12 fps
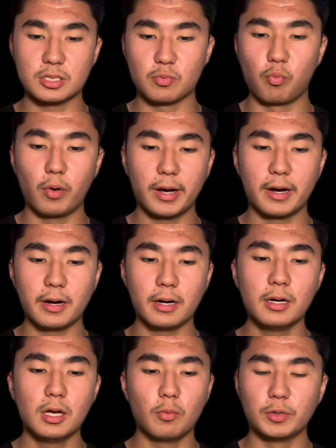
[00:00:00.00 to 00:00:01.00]

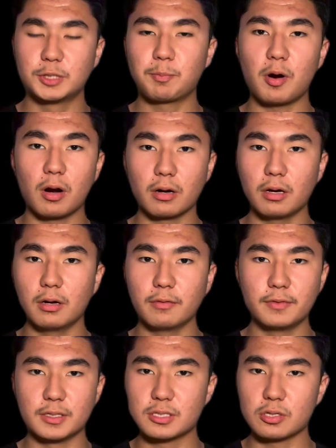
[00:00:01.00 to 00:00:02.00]
which part of
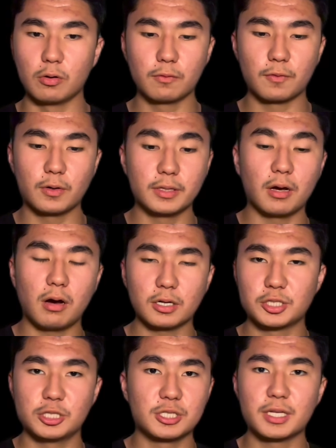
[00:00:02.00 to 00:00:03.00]
the sulfur and the
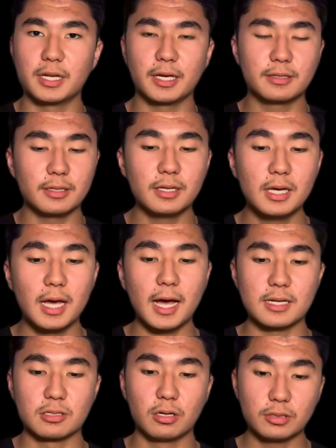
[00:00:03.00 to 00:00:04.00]
oxygen is connected, as
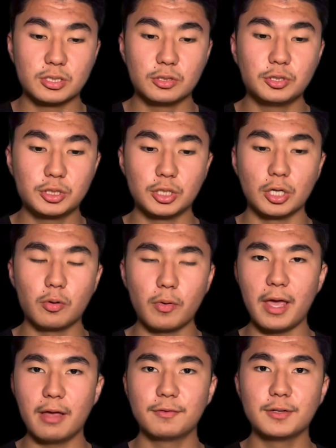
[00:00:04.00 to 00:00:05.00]
long as you show
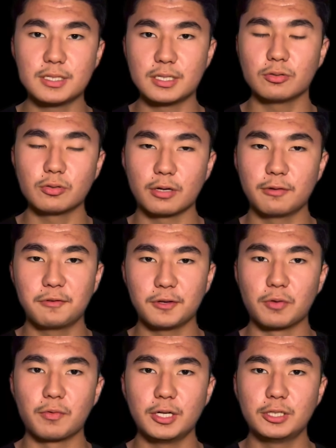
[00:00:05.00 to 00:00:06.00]
every single
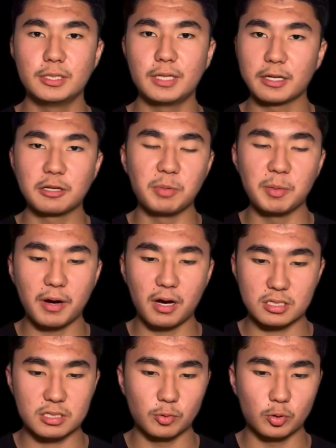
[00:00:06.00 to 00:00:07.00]
configuration that could be
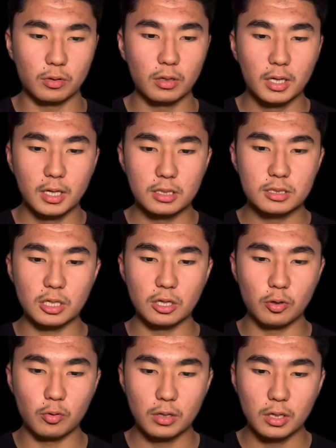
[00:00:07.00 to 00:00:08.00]
possible.
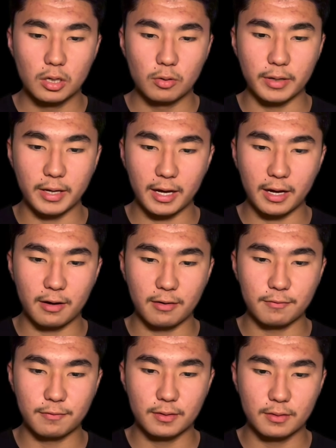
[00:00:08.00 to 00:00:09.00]
So we
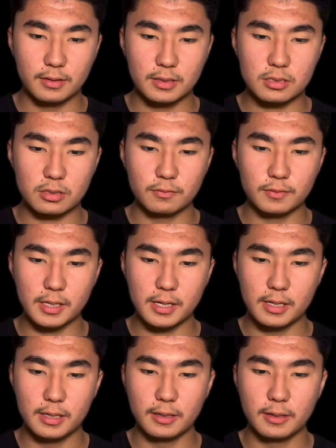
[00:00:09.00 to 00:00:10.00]
have this over
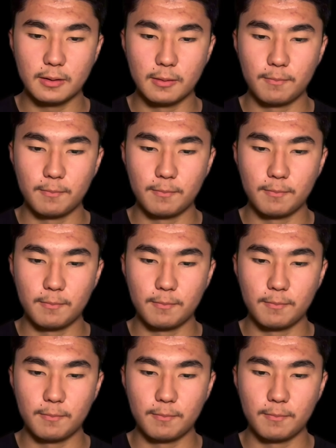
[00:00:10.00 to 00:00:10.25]
here,